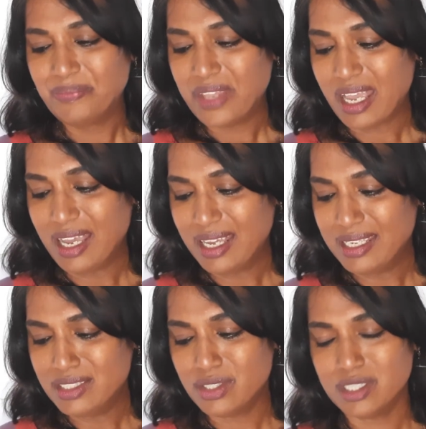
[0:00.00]

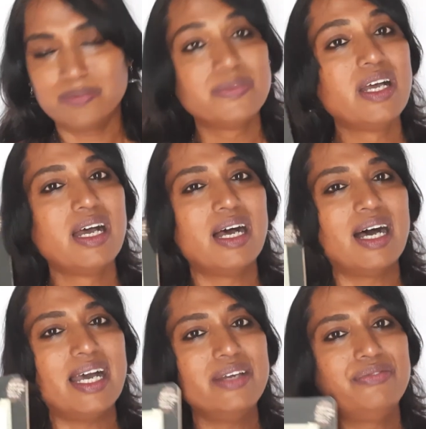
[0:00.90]
And
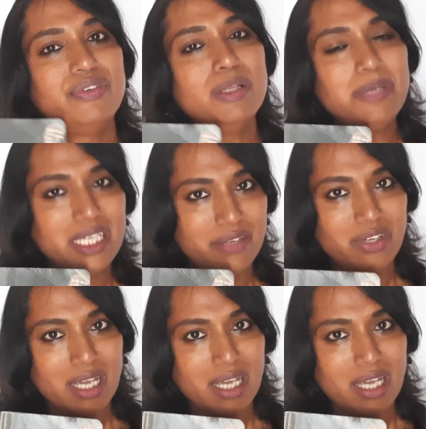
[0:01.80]
I will be giving